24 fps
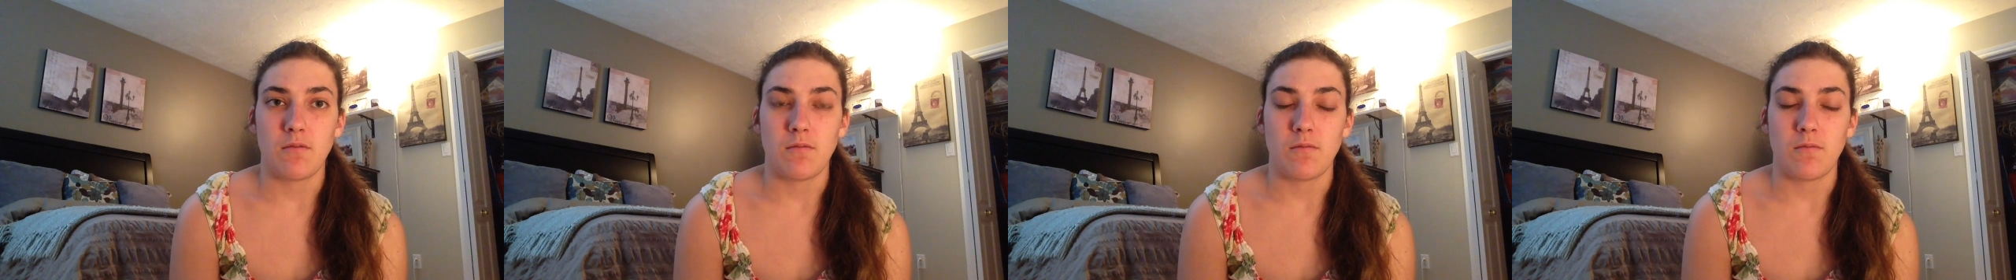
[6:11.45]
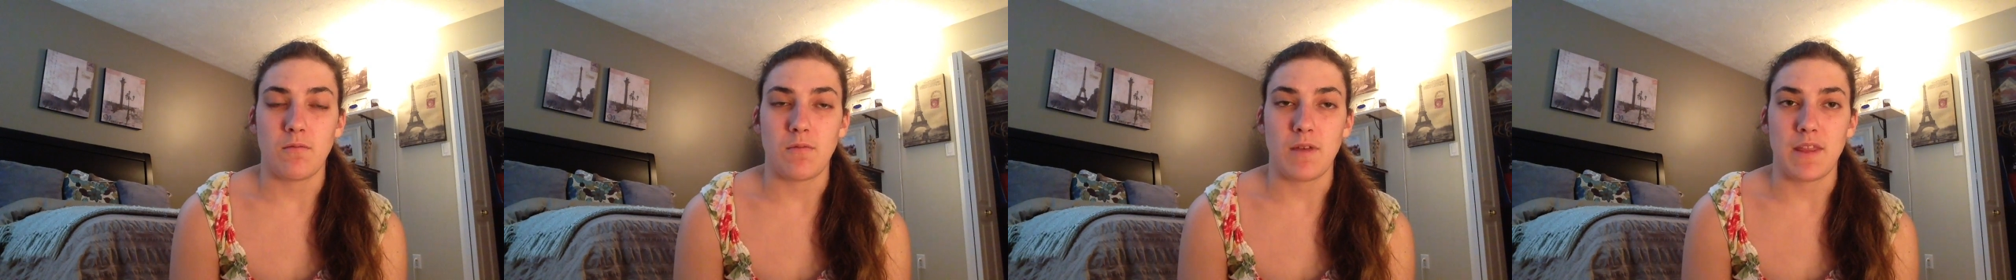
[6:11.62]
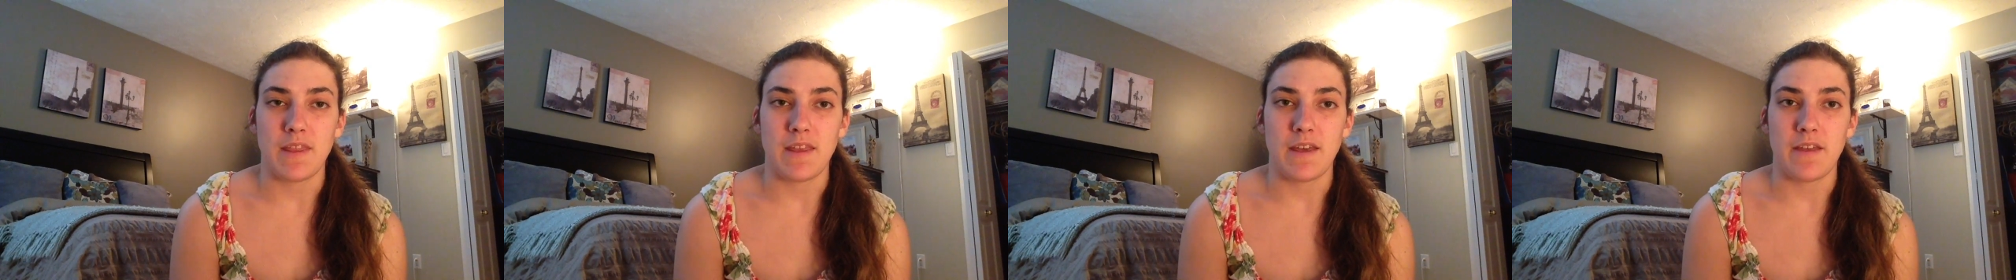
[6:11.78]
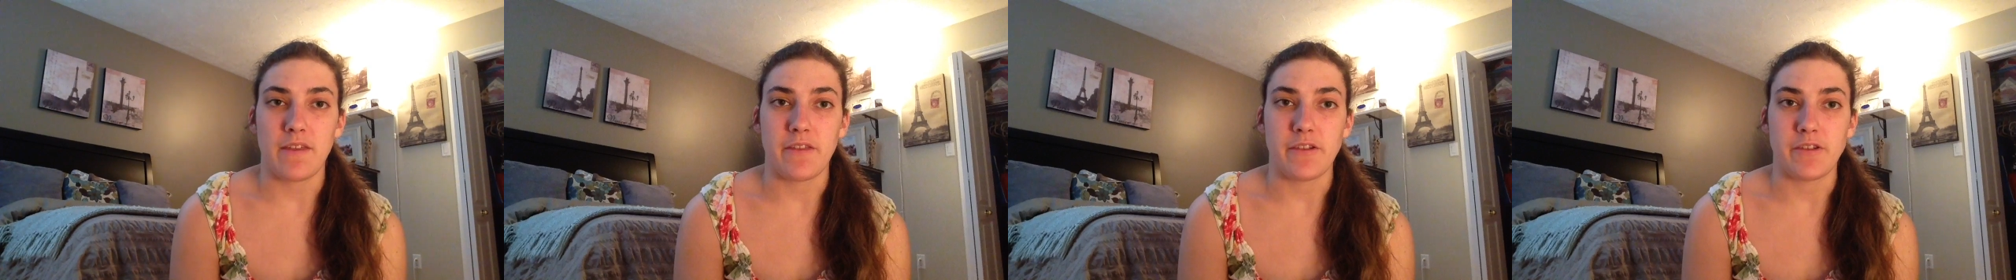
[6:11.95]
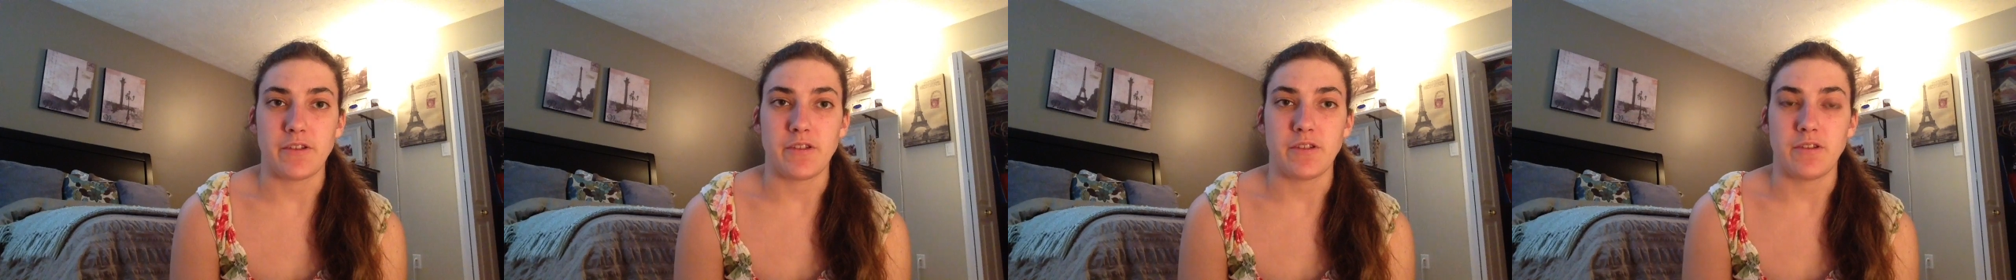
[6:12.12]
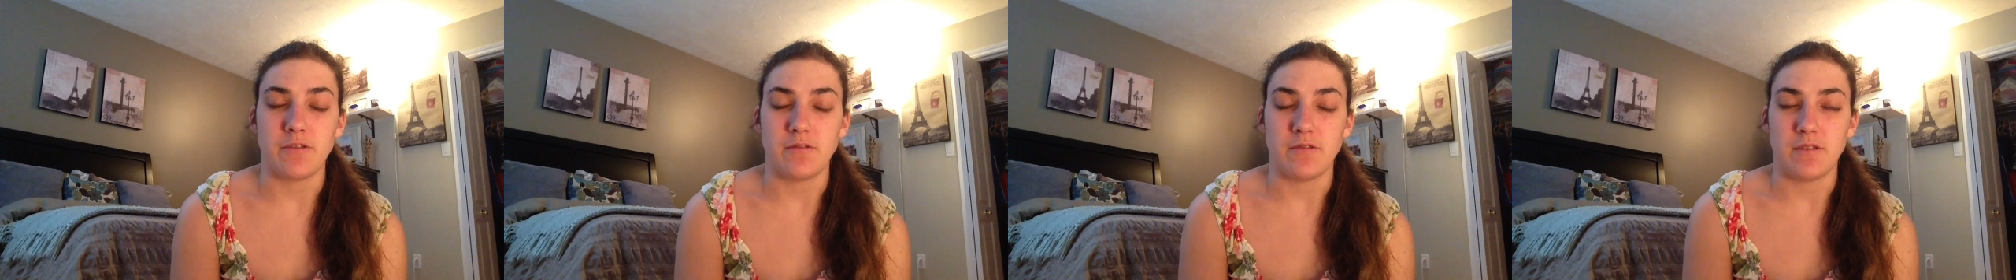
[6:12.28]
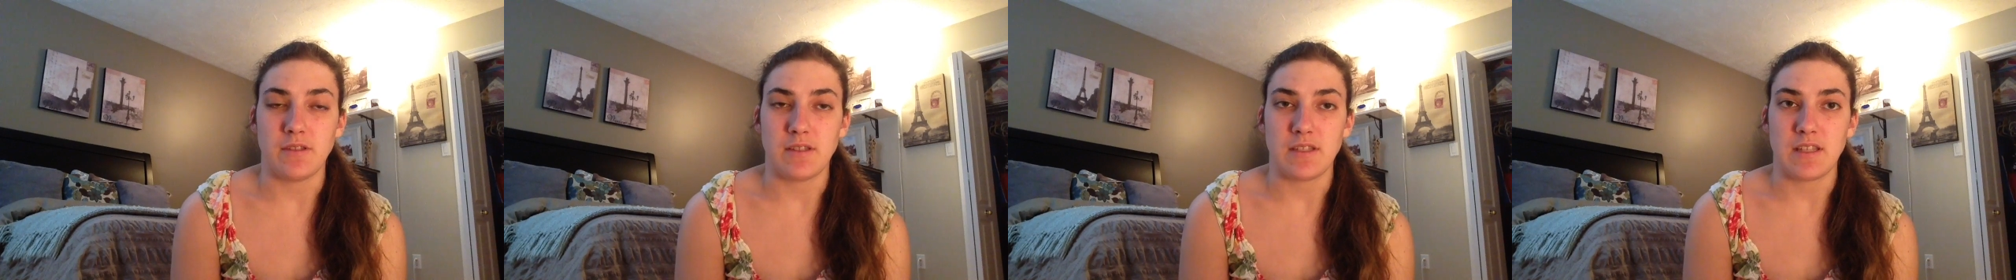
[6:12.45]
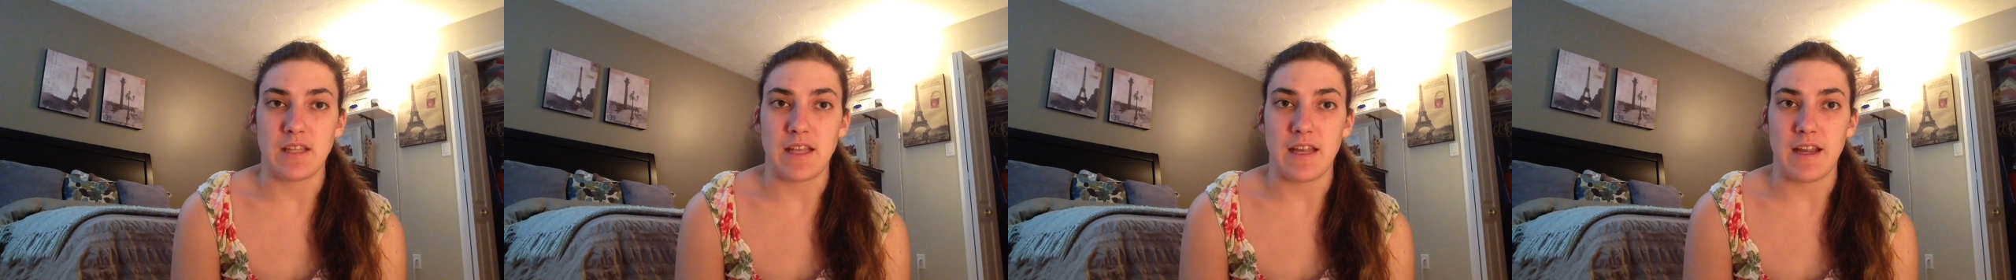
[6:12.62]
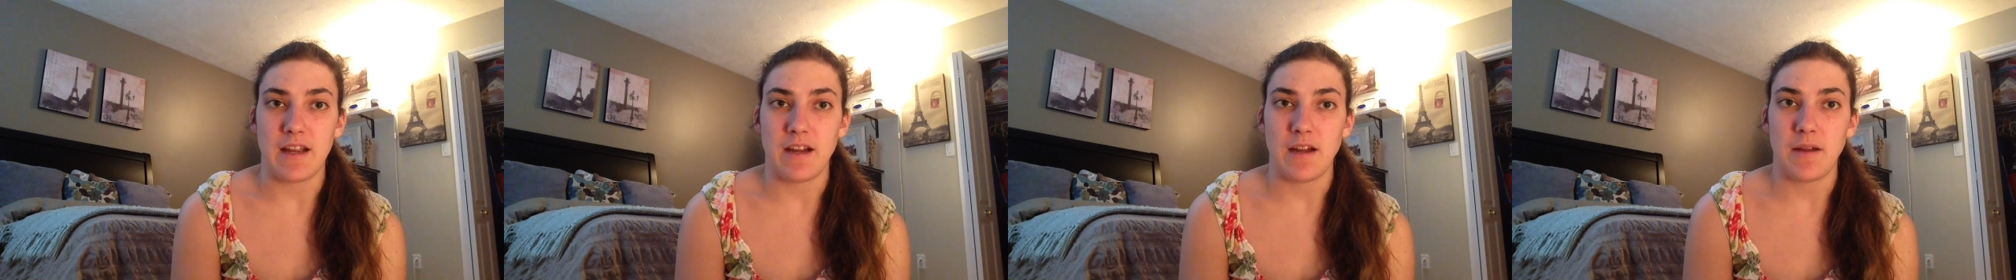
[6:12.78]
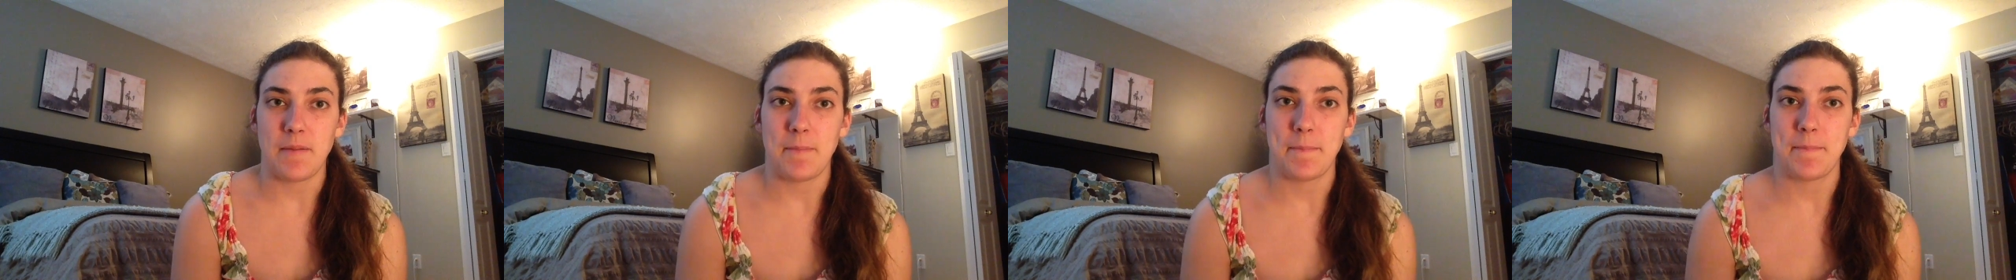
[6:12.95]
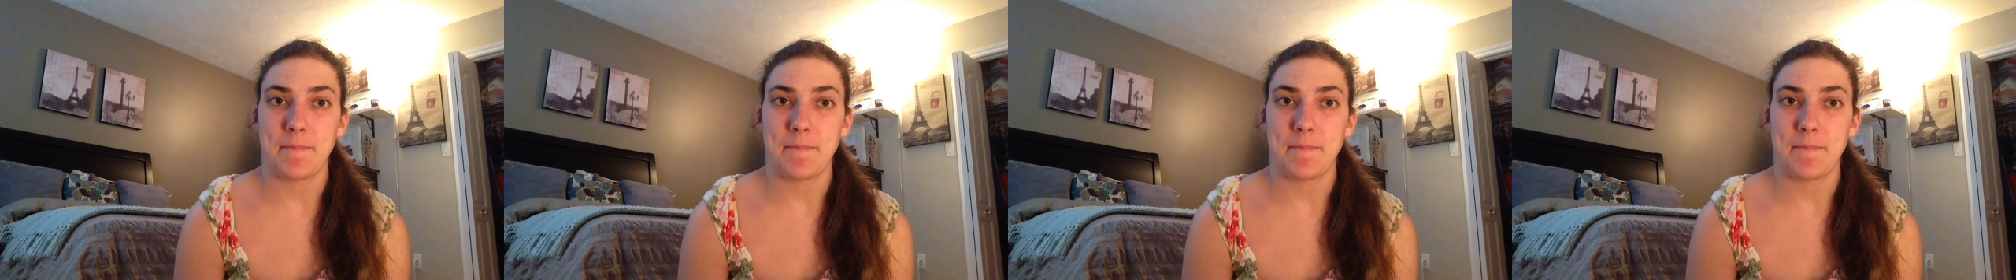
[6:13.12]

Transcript: with other students there.